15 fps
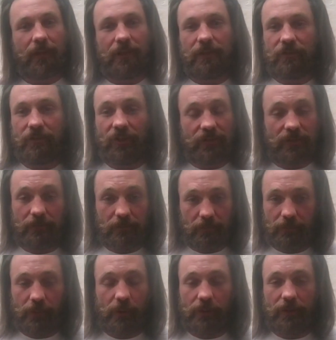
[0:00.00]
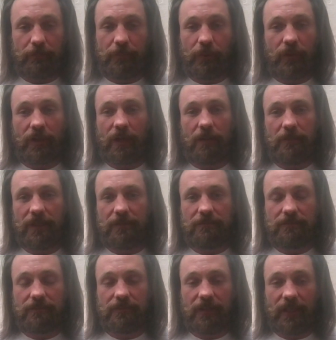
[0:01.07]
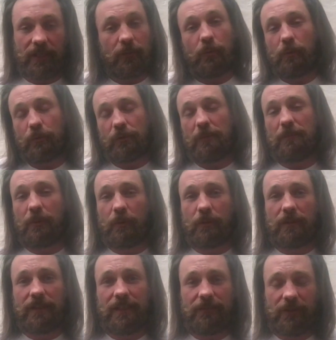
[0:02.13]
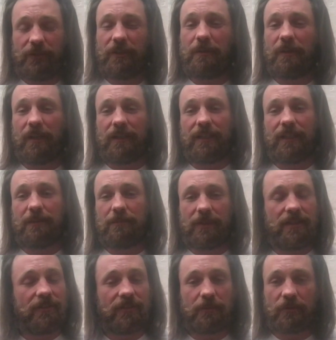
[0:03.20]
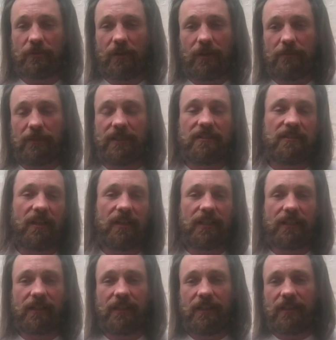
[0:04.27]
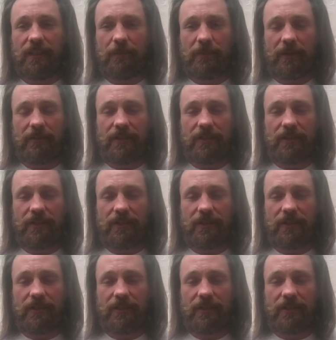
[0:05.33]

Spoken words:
just put a comment. And also importantly, if you do like it, please subscribe, please like. Apparently